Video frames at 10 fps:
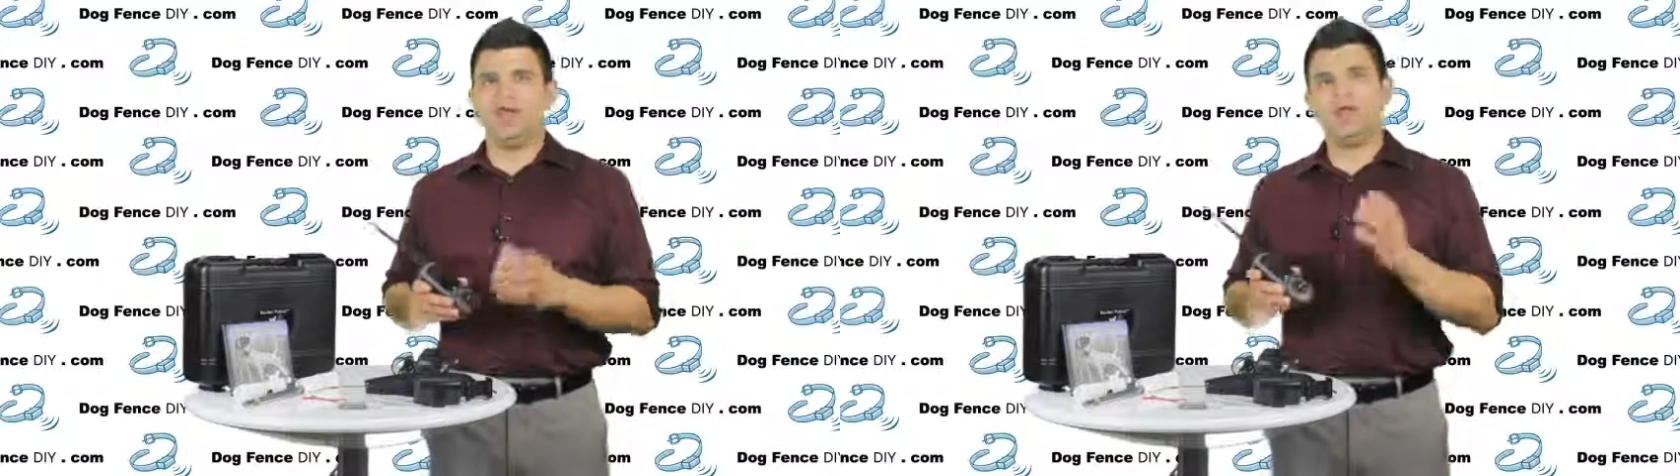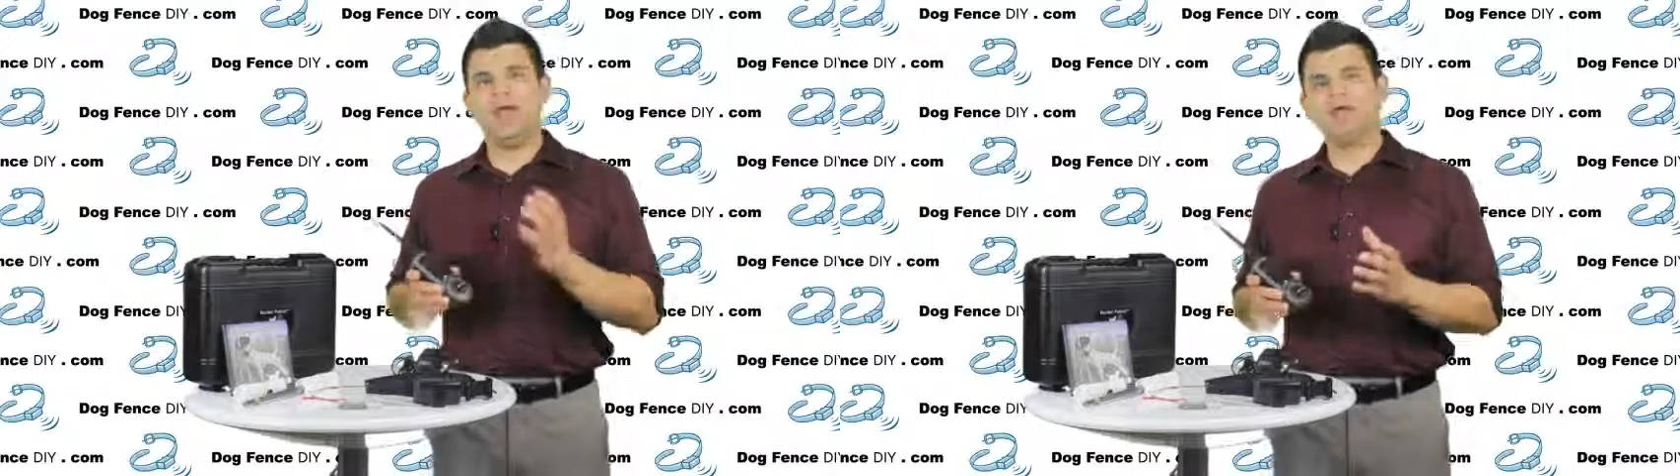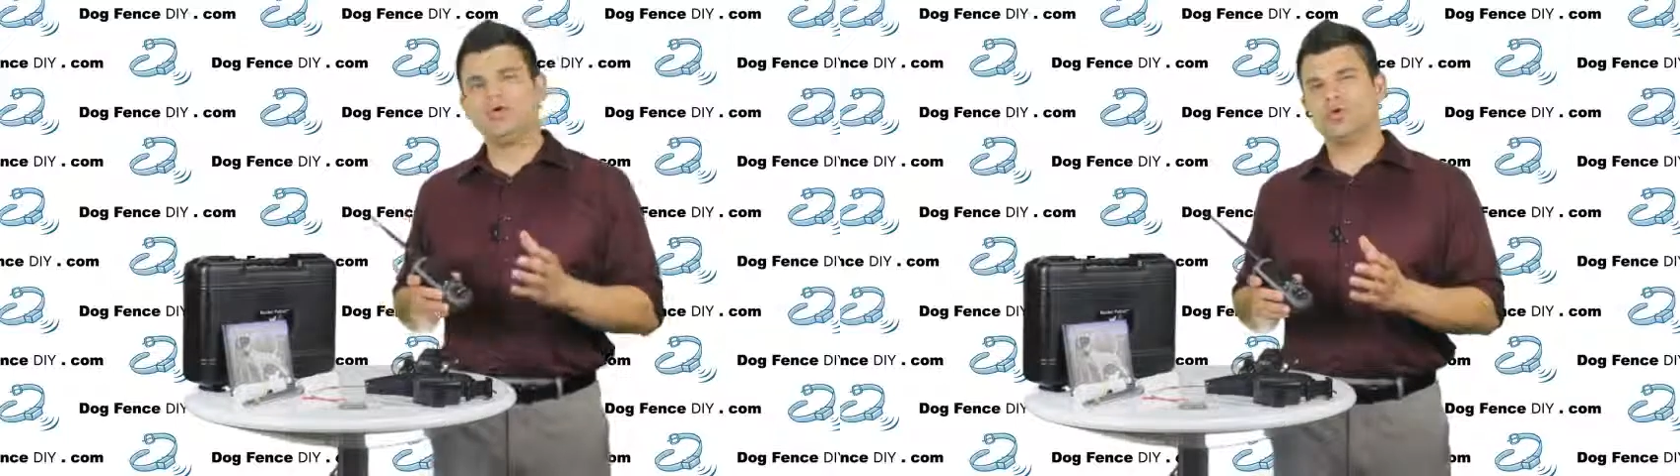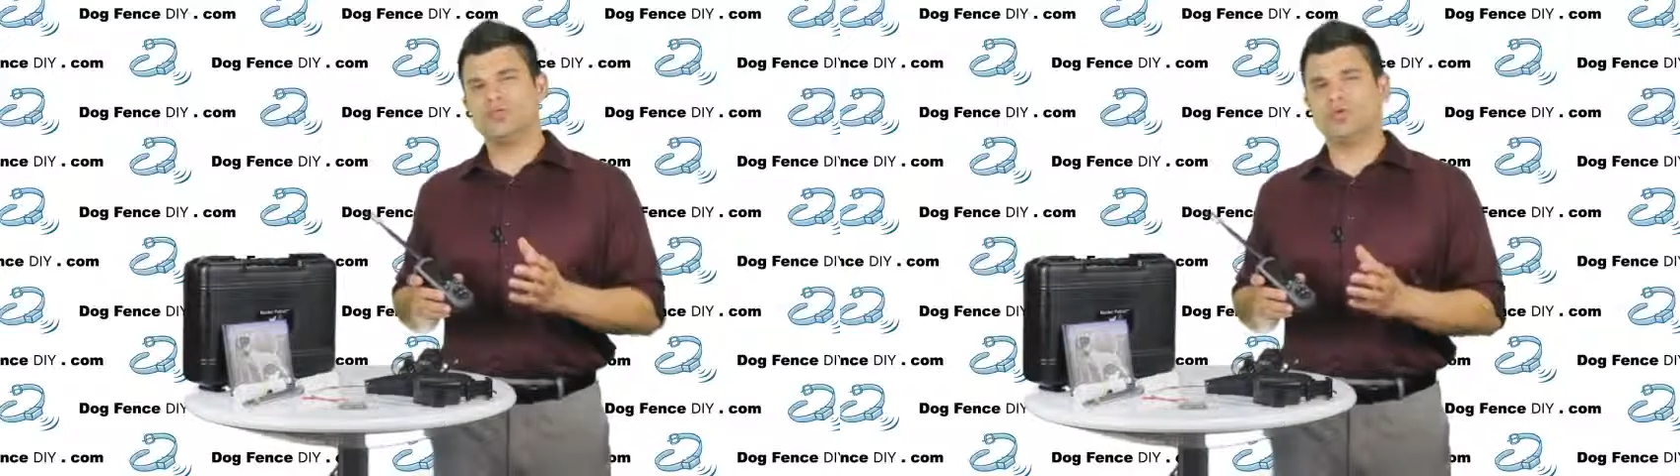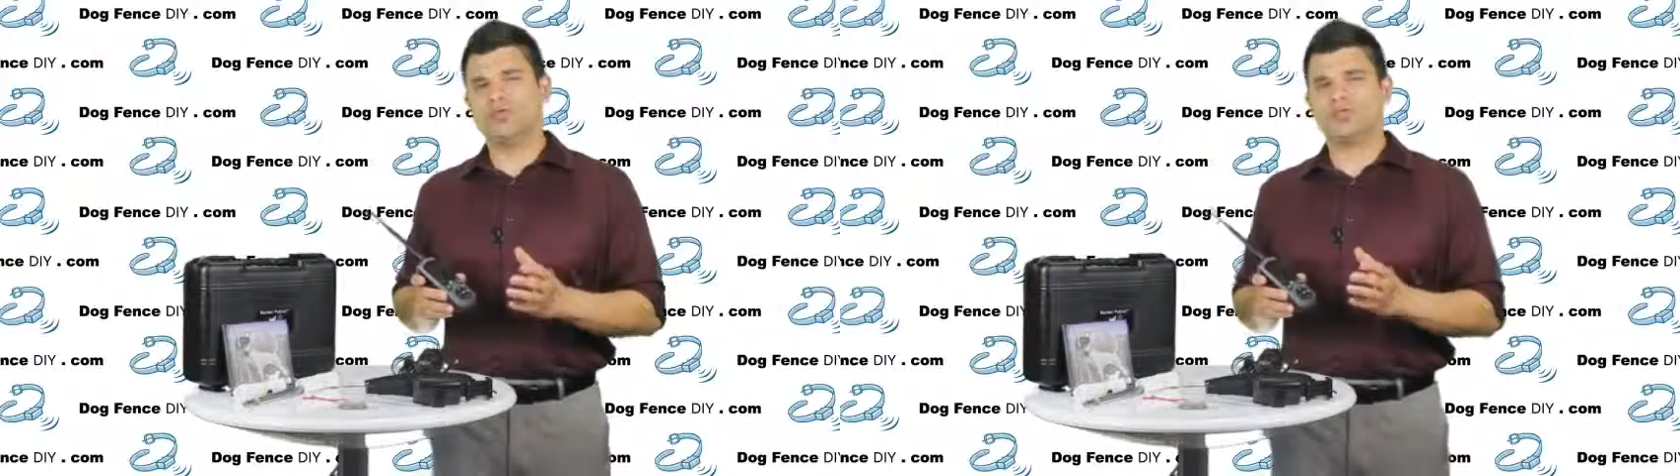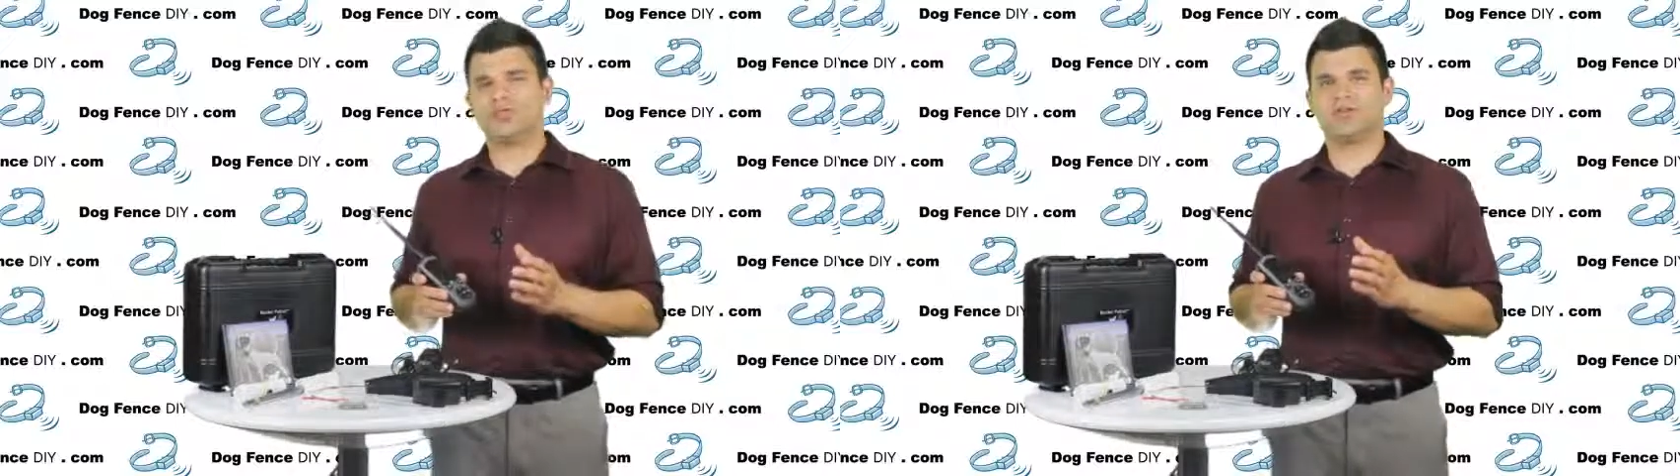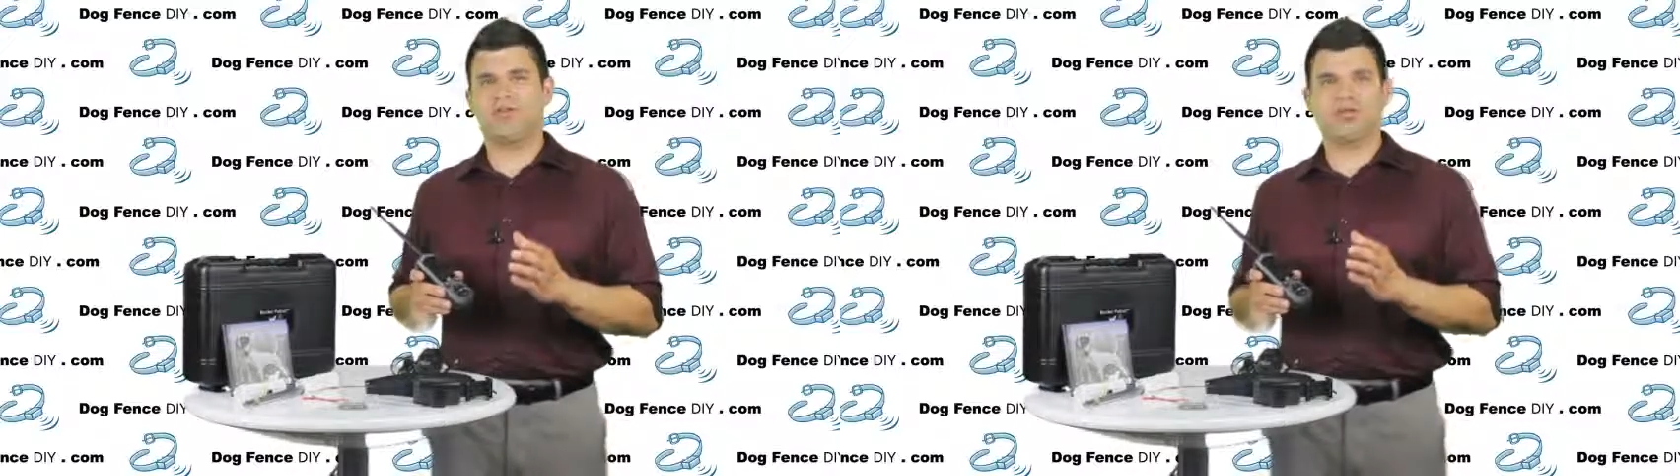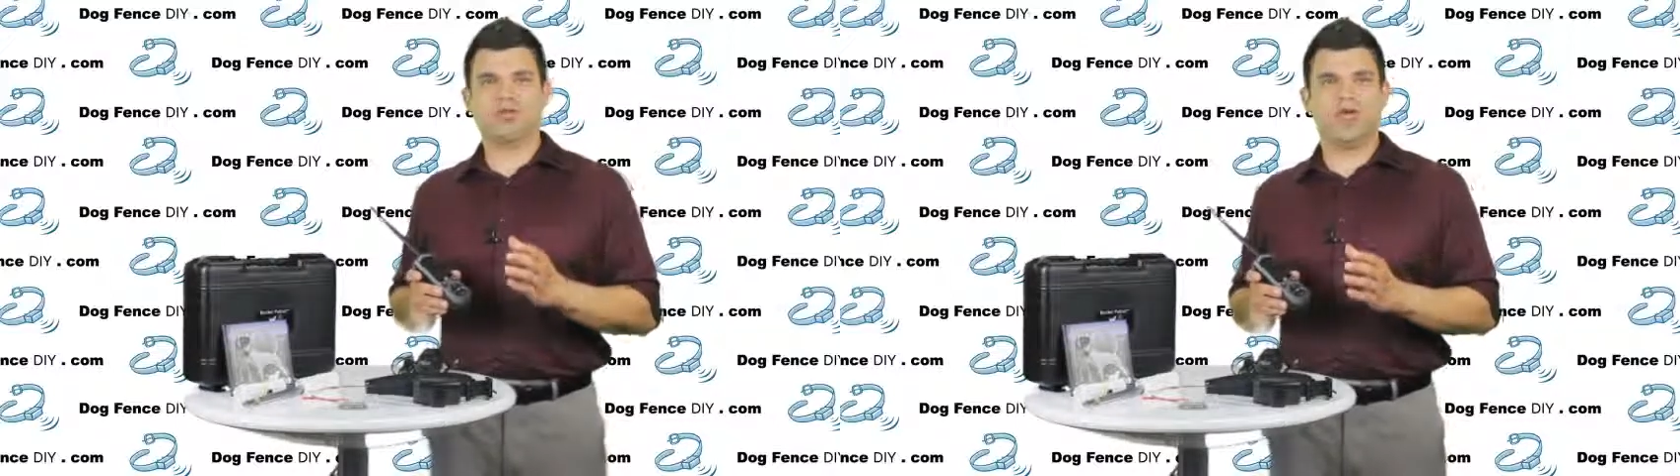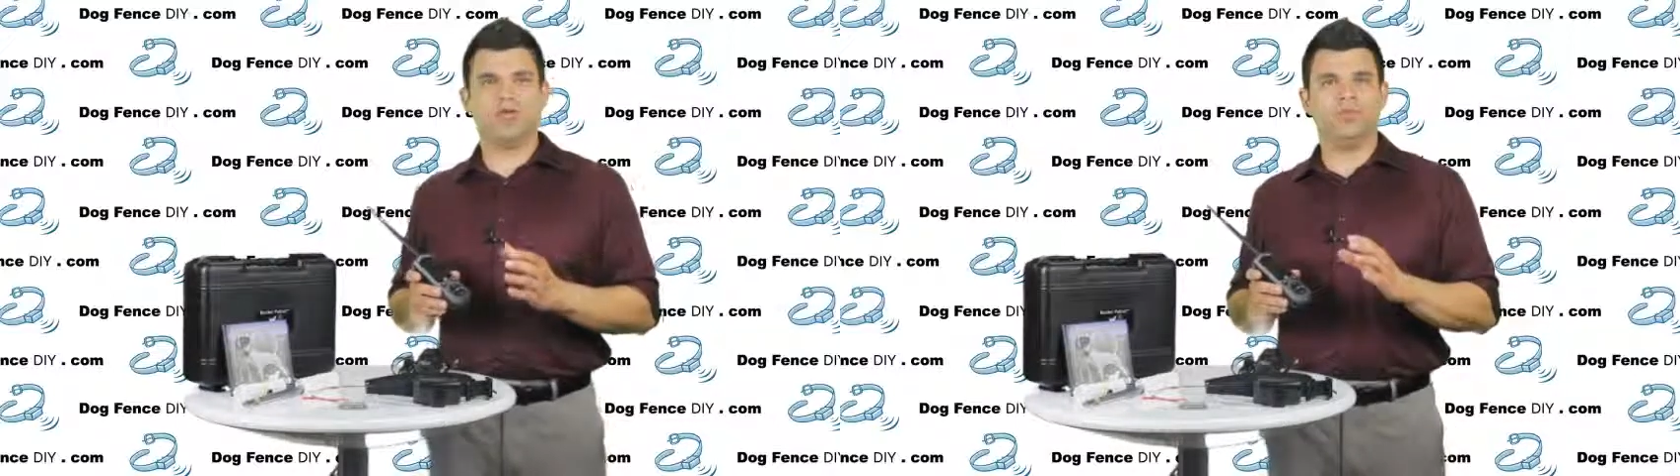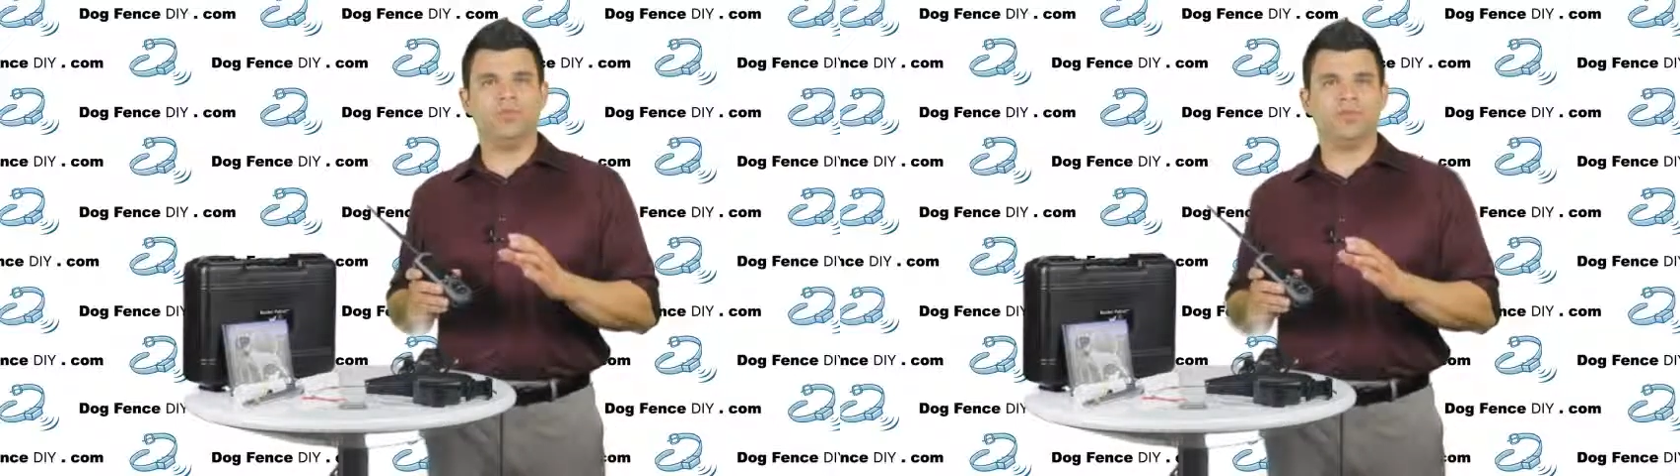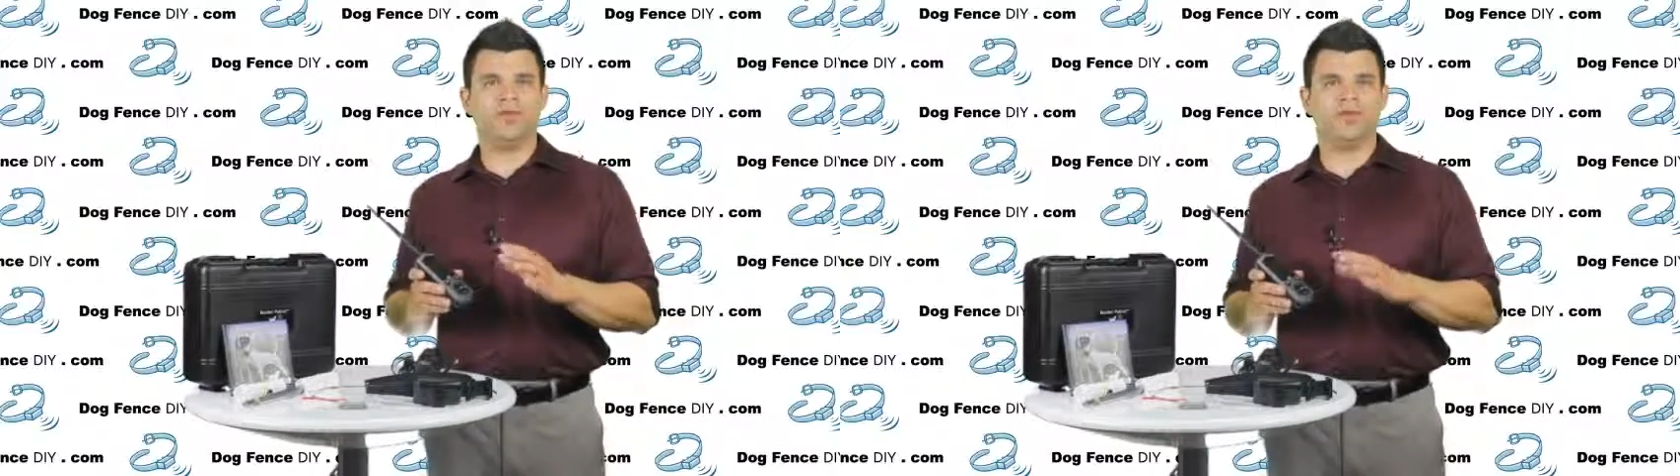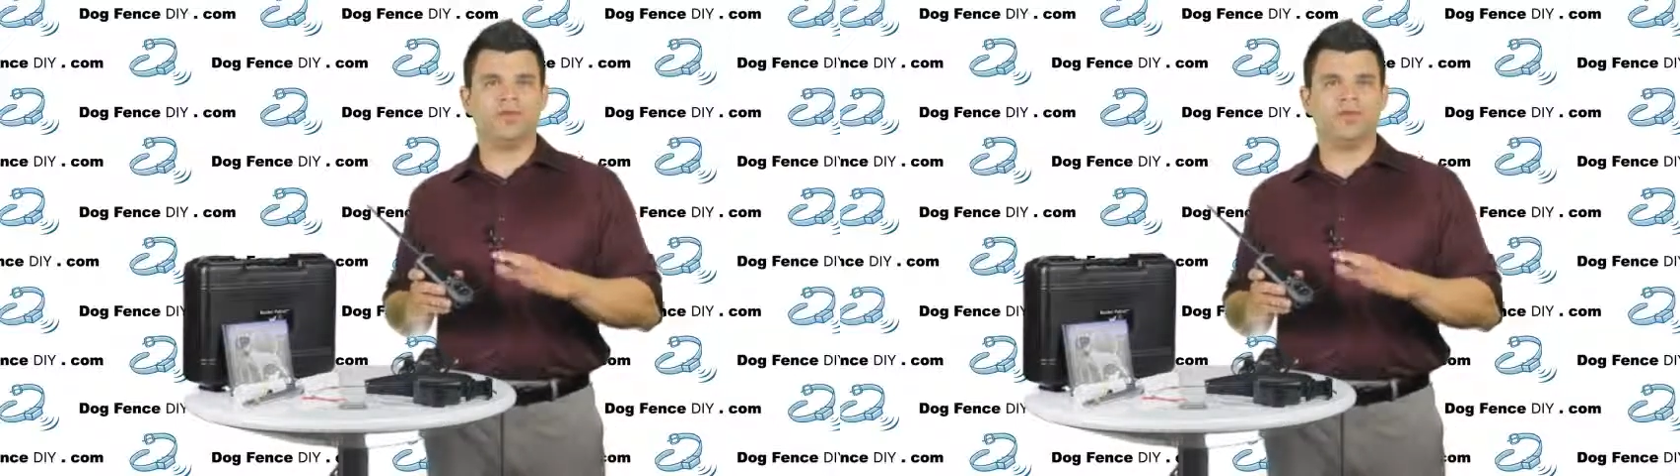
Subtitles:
The manual says to expect movement